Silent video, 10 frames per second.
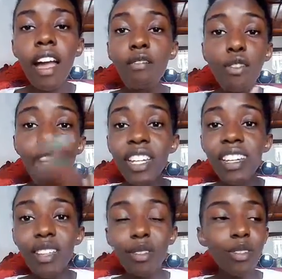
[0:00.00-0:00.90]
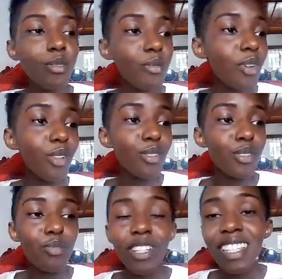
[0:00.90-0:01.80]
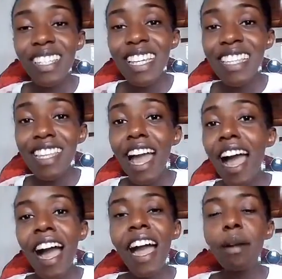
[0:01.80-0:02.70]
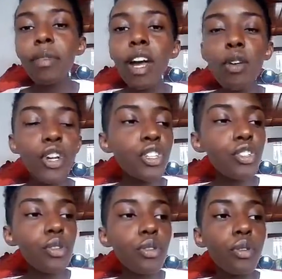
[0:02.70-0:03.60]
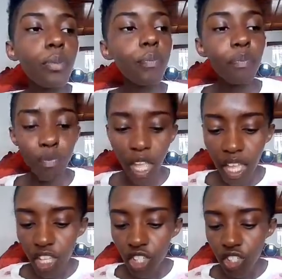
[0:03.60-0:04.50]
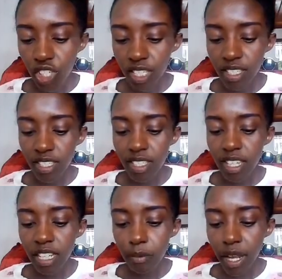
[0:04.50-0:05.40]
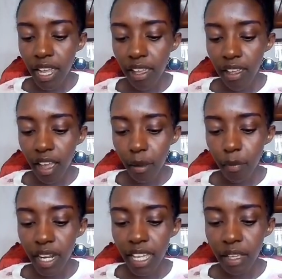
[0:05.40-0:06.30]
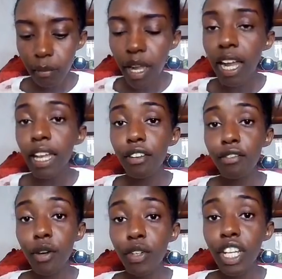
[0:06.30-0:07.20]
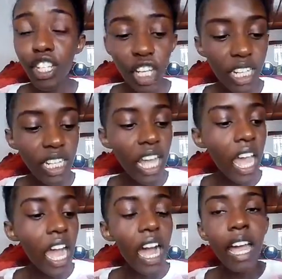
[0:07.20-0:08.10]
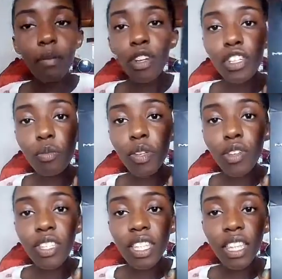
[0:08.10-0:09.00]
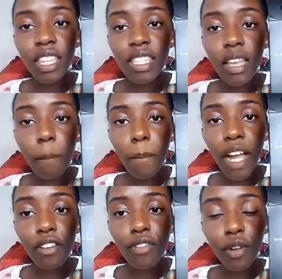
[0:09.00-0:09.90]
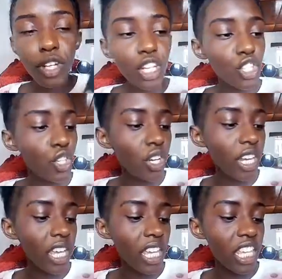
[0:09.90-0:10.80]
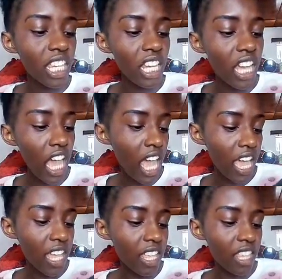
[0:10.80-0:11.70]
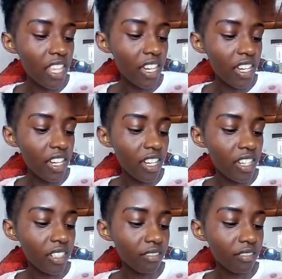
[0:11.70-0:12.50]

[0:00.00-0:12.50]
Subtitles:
have already done all those processes. I am now going to just start by applying my foundation. I am going to be using this MAC foundation in the